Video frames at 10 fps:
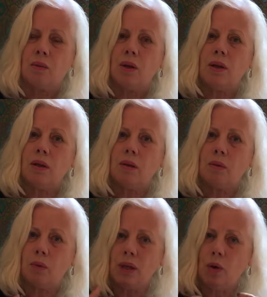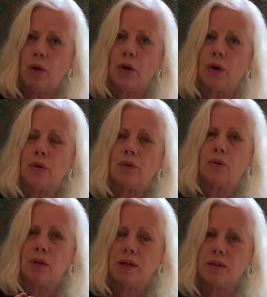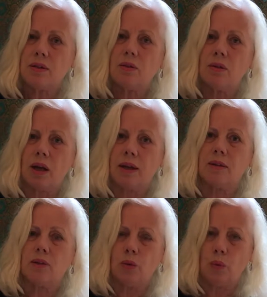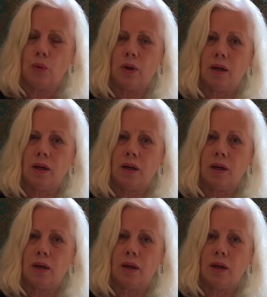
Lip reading: we learn to listen to that too.